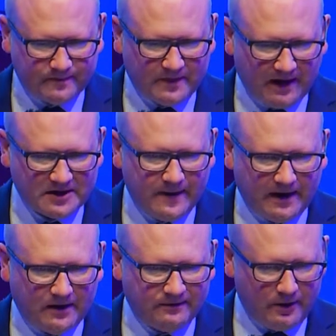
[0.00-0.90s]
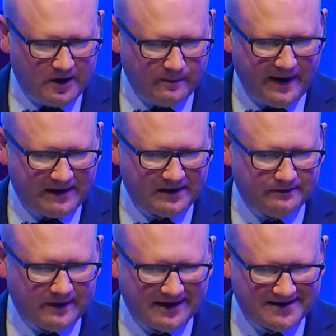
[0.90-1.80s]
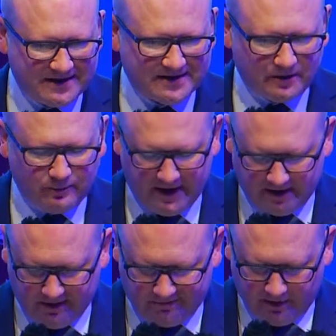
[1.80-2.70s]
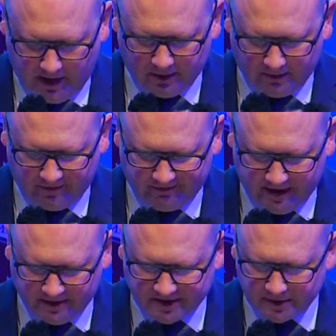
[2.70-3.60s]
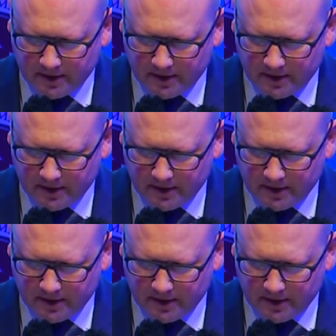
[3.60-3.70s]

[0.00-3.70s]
has been at a very competitive and consistent rate now for a long number of years,